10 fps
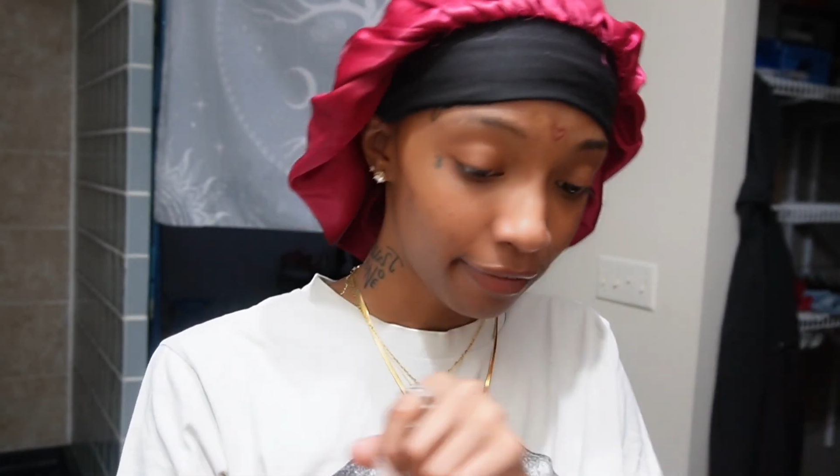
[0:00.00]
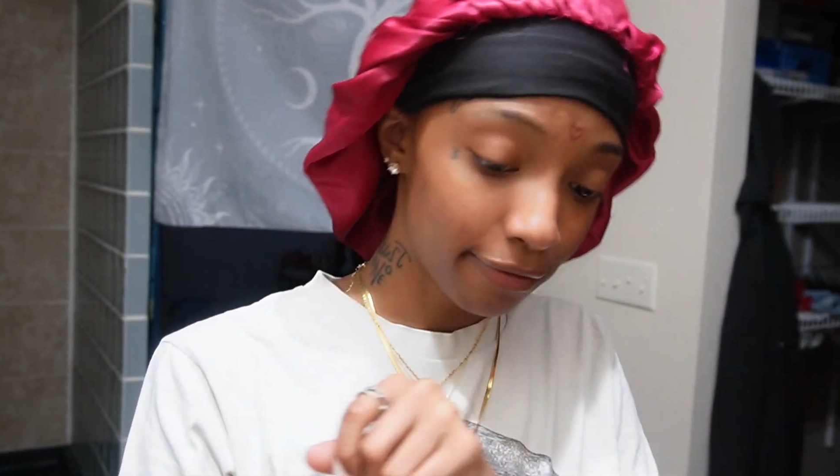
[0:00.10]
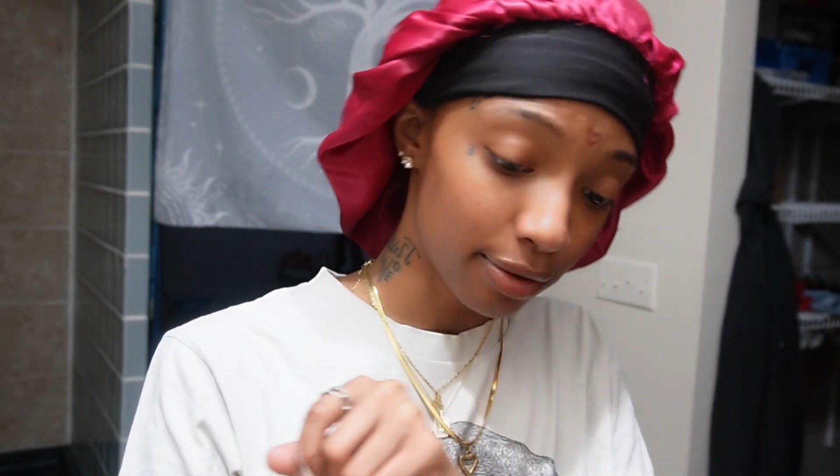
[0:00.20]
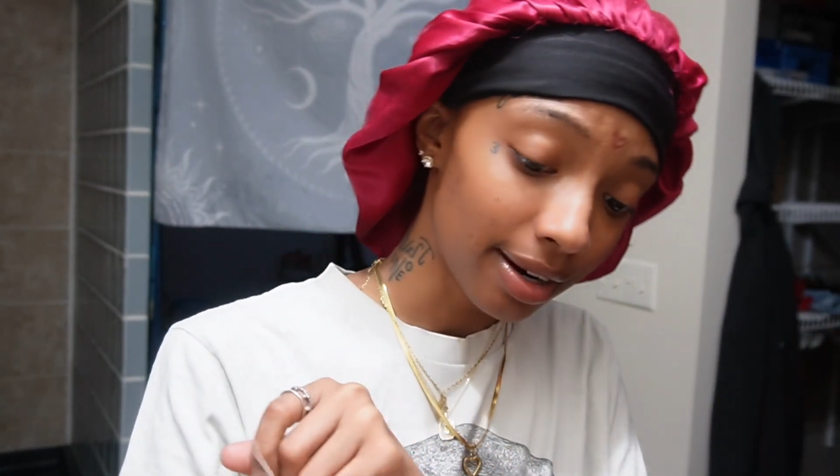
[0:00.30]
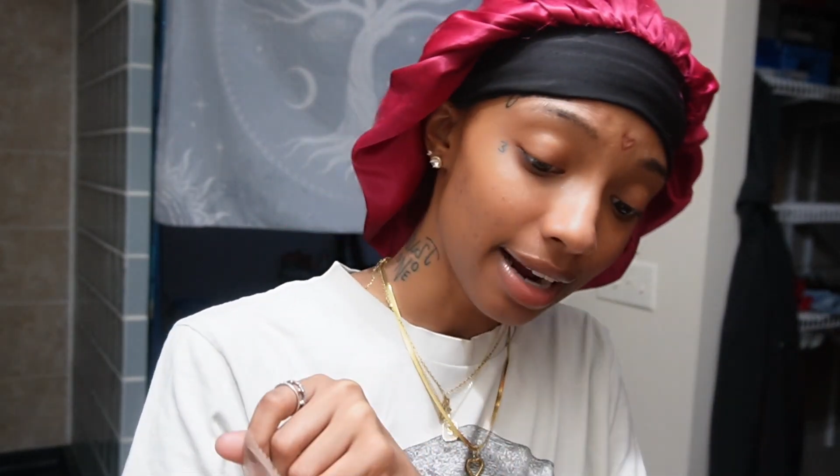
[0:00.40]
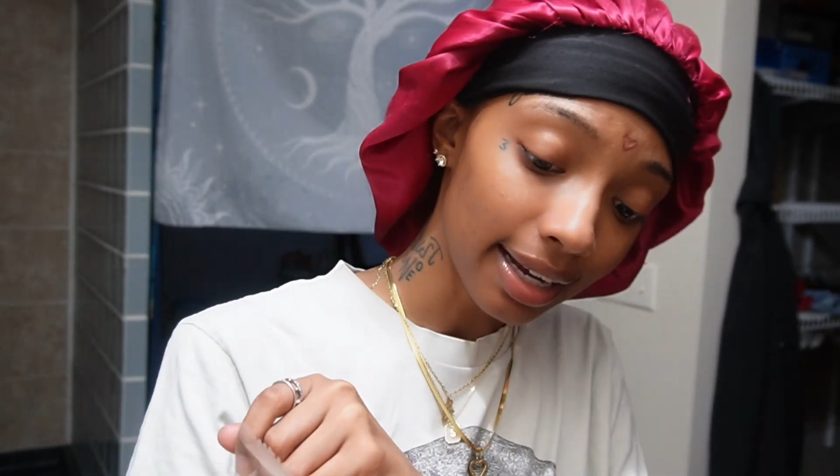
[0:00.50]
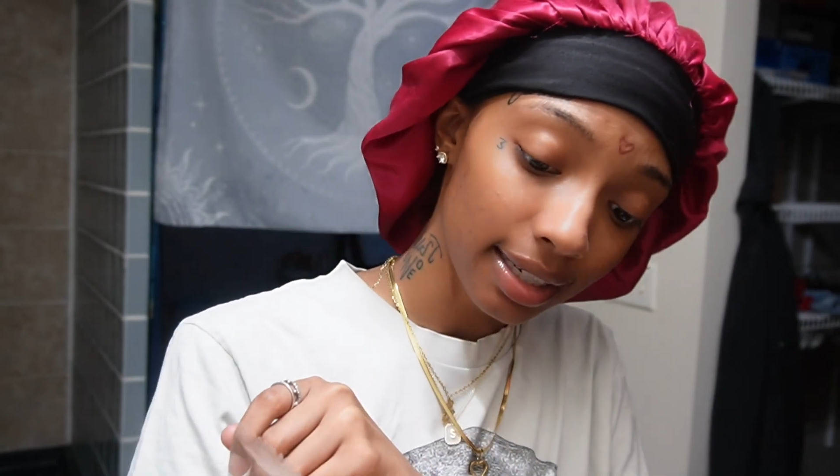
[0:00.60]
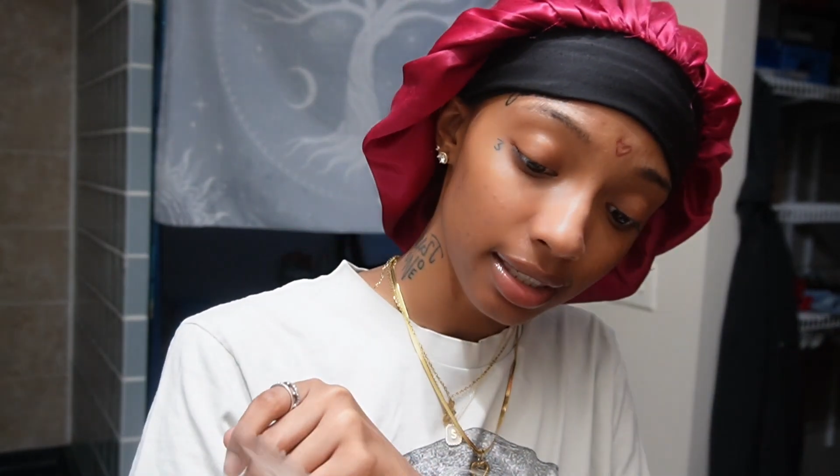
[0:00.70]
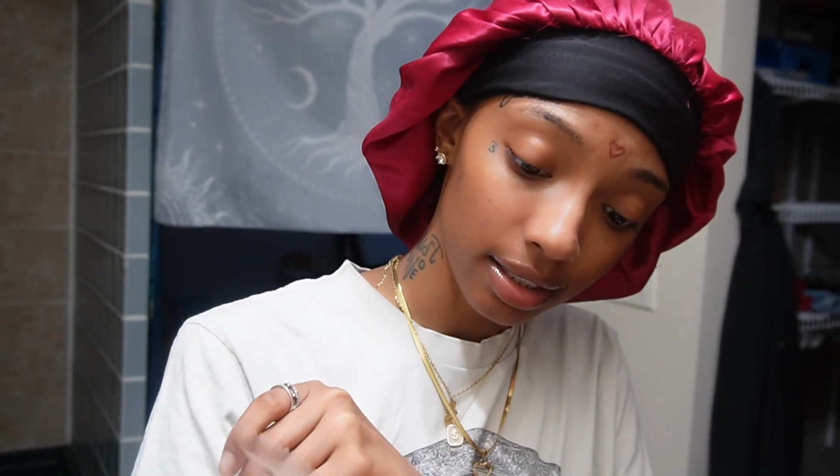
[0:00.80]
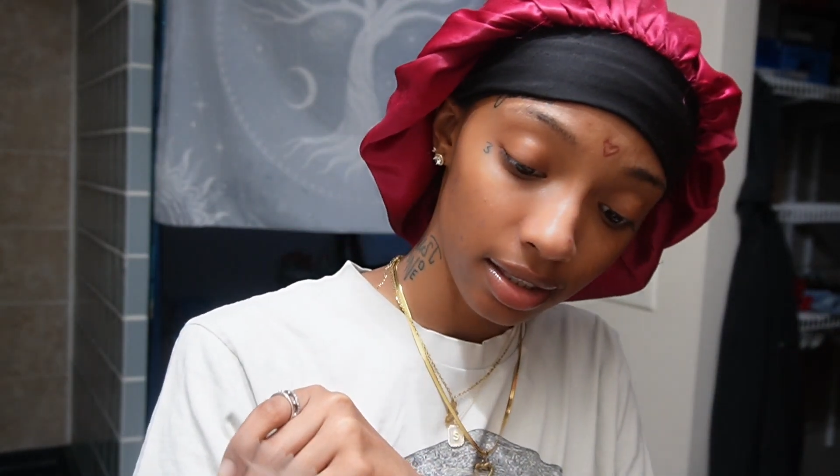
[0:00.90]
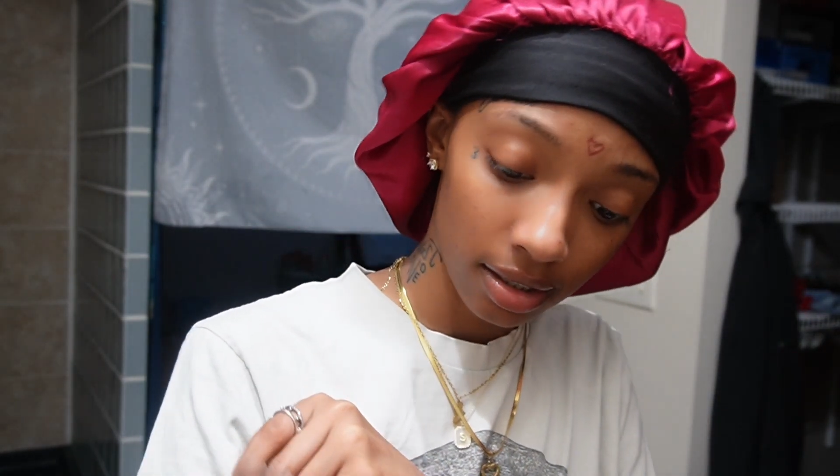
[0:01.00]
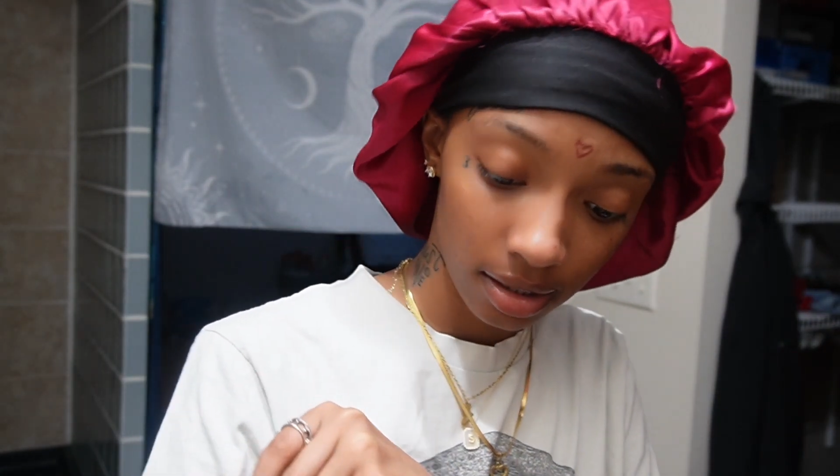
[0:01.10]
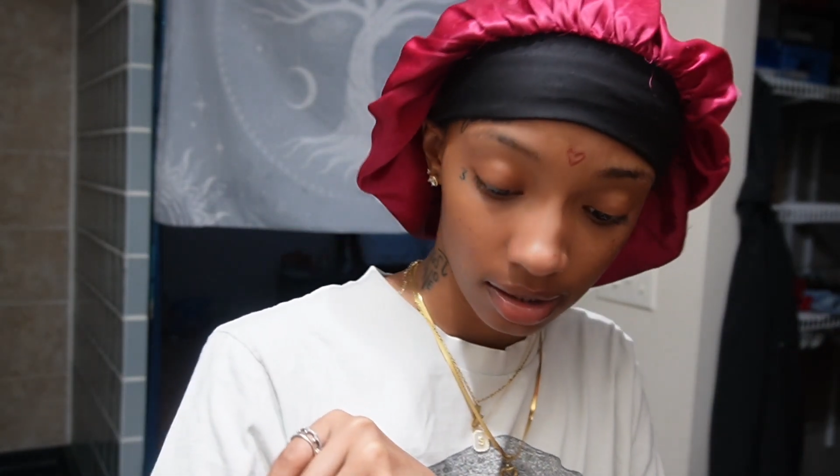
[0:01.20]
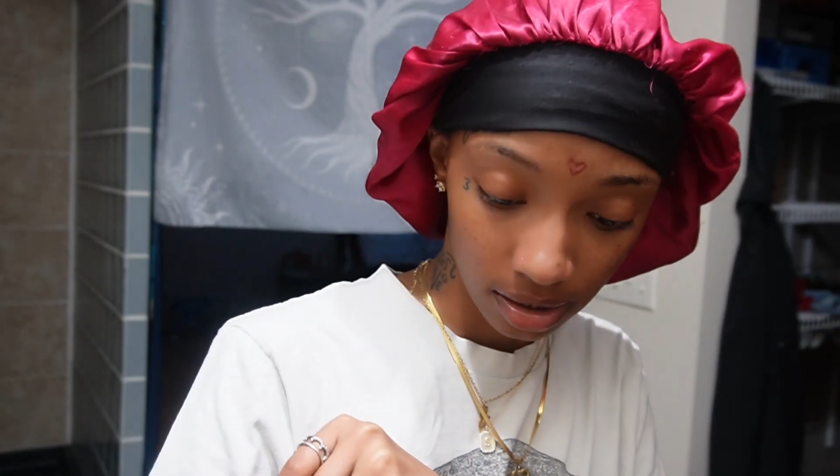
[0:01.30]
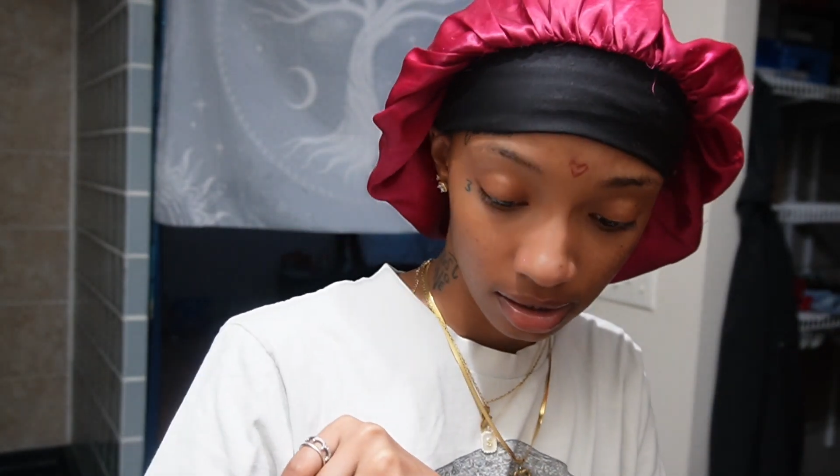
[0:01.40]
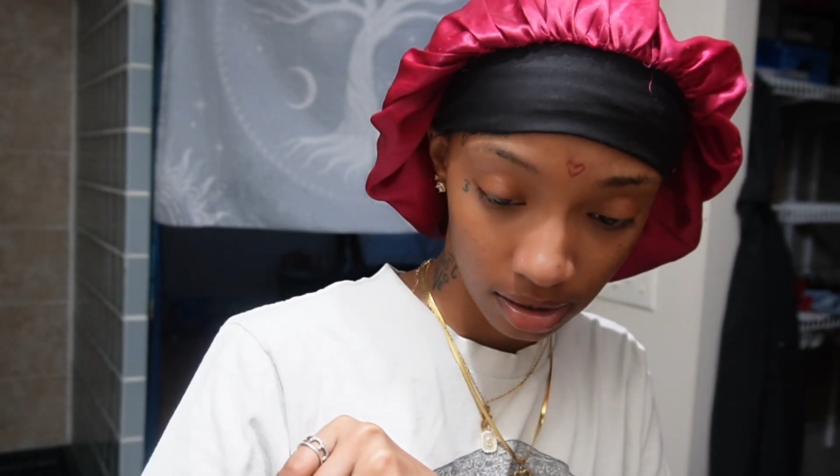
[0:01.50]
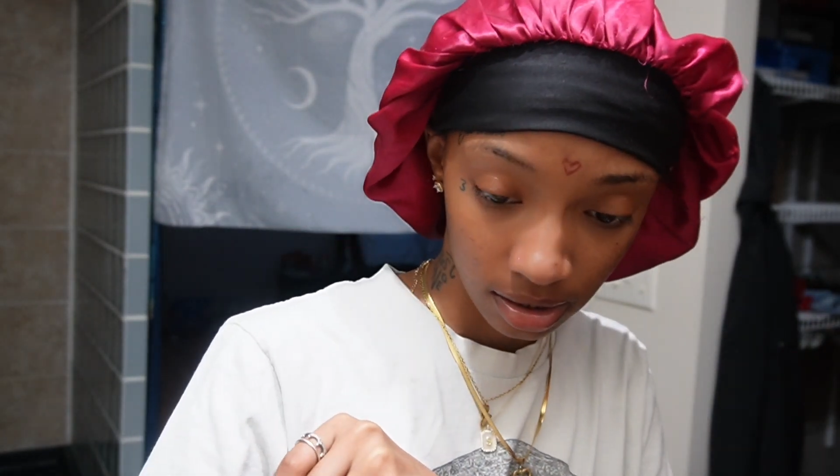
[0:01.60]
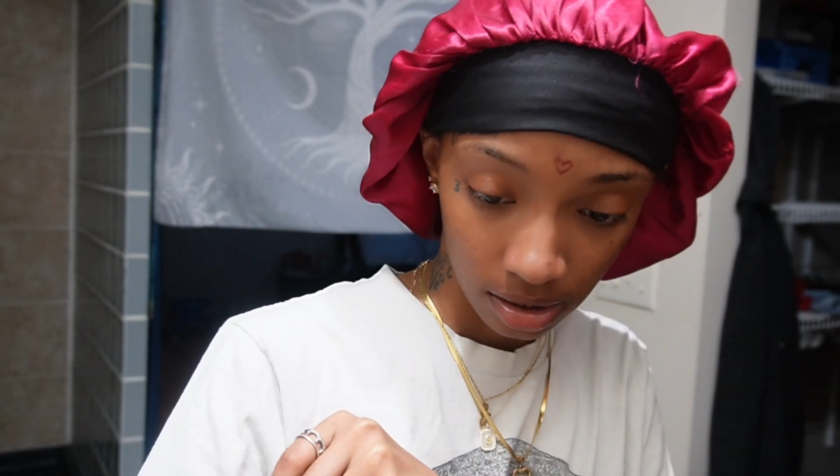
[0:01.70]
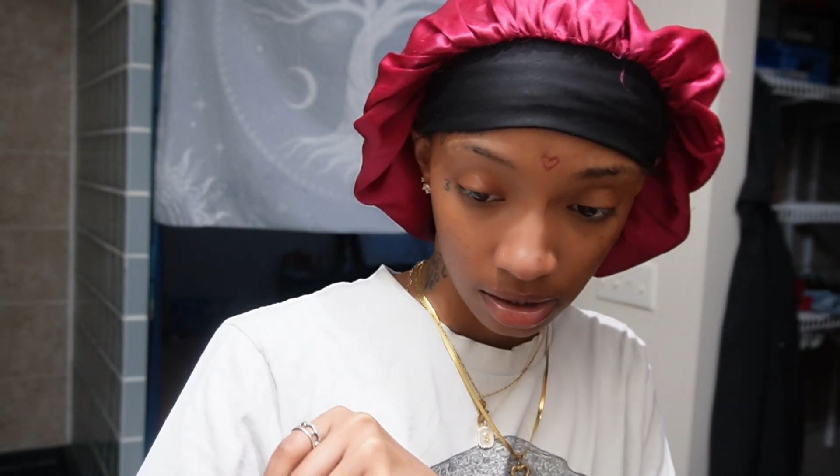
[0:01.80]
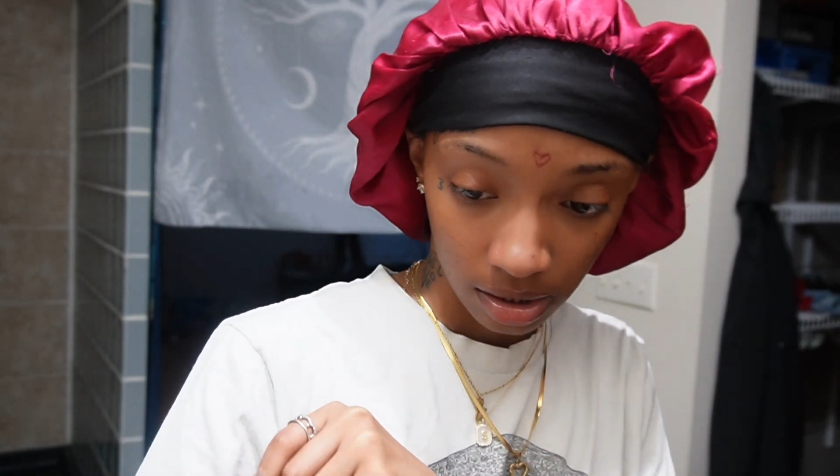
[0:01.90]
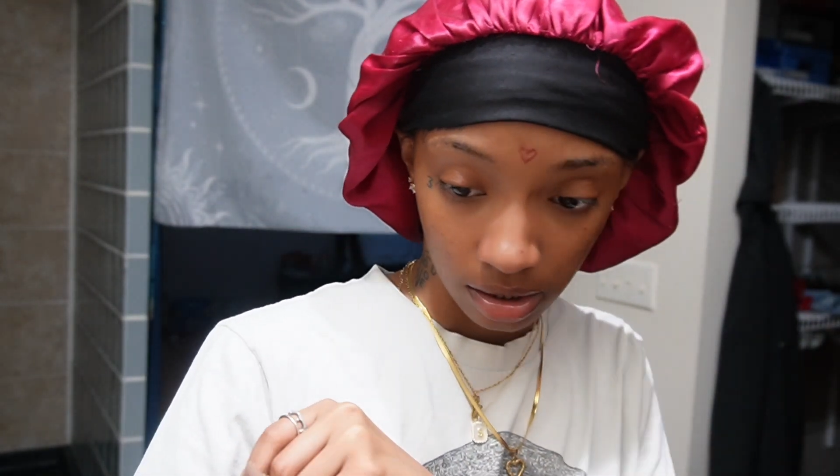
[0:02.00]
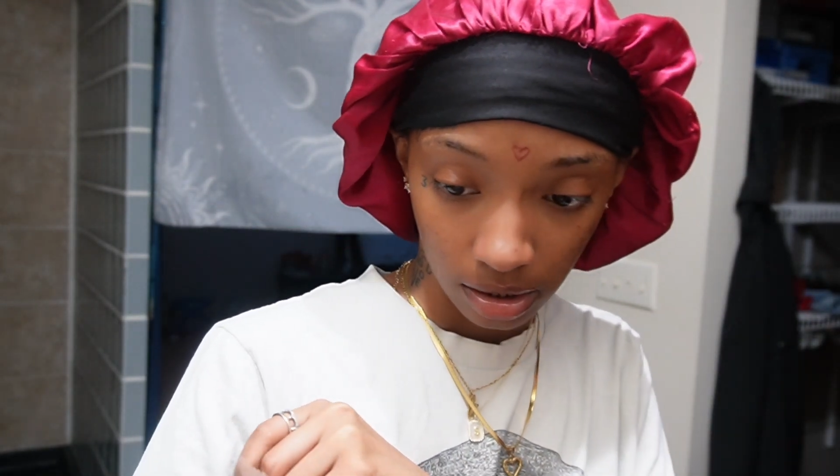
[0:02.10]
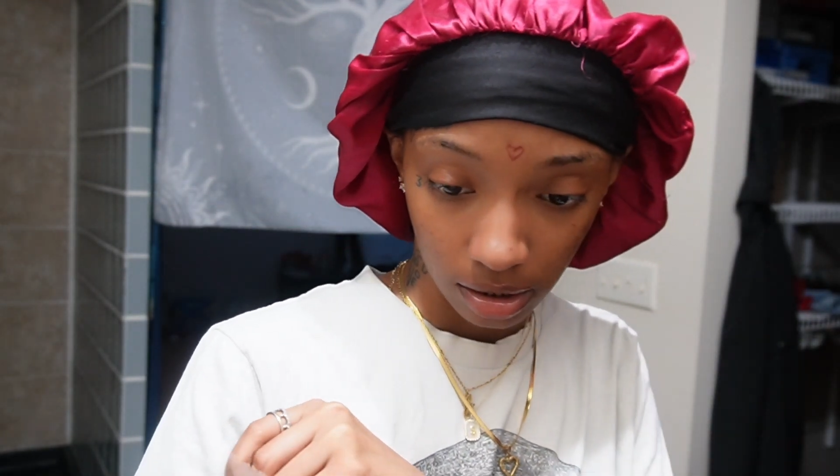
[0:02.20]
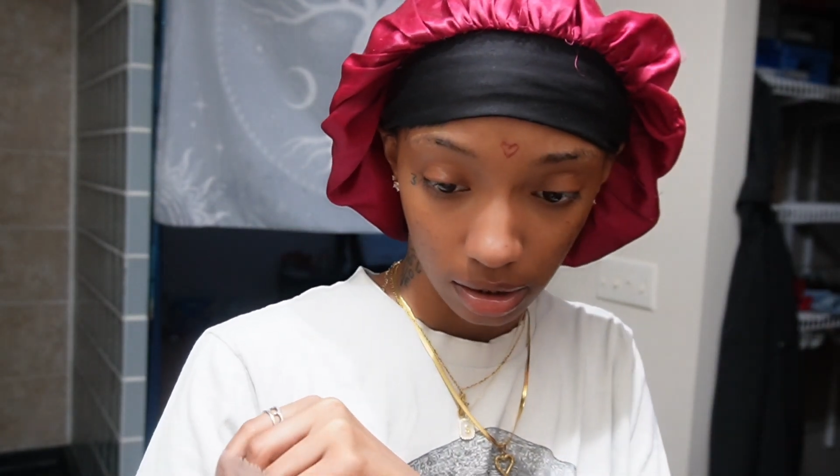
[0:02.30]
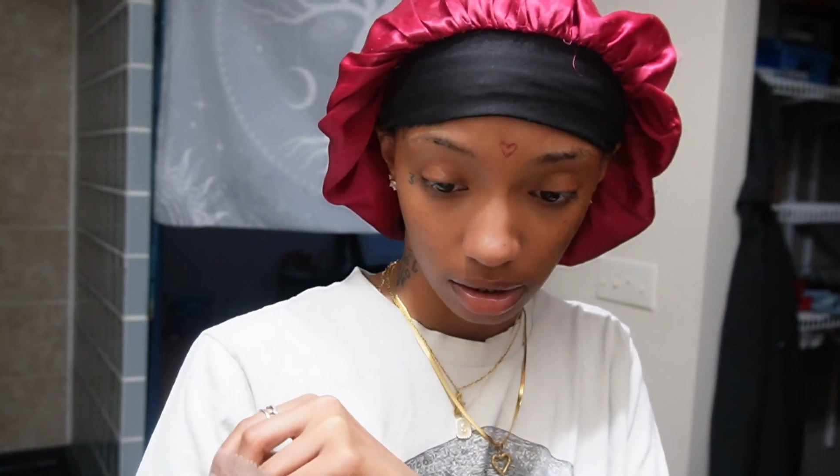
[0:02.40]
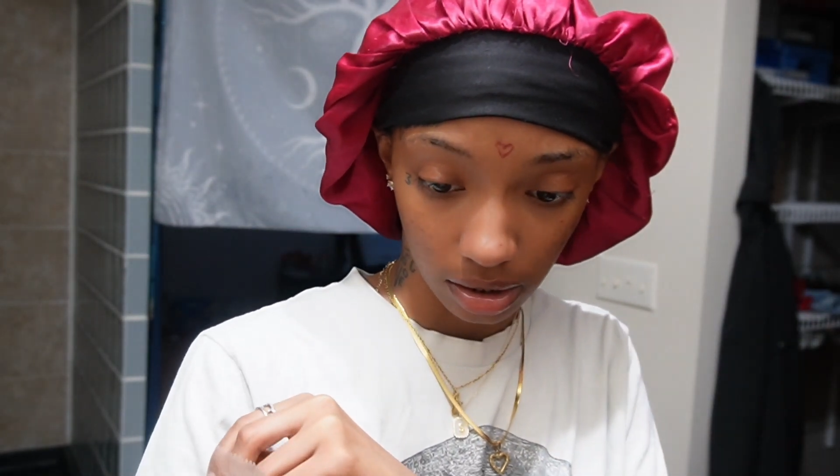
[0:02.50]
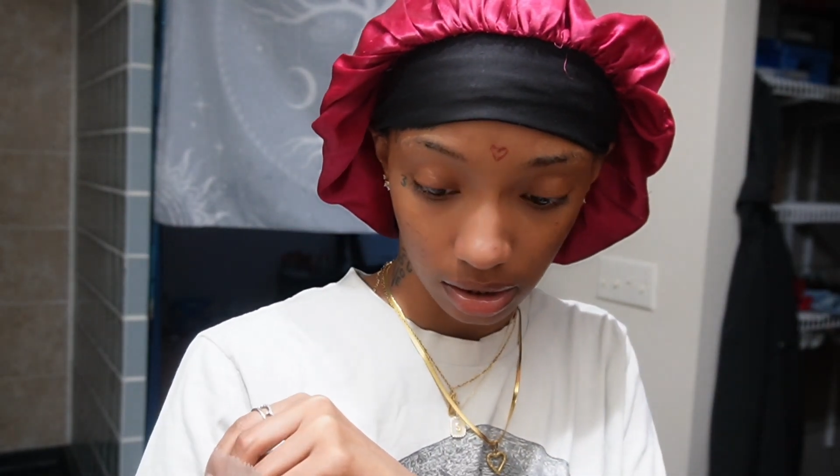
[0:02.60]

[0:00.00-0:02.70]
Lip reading: Where I could start to,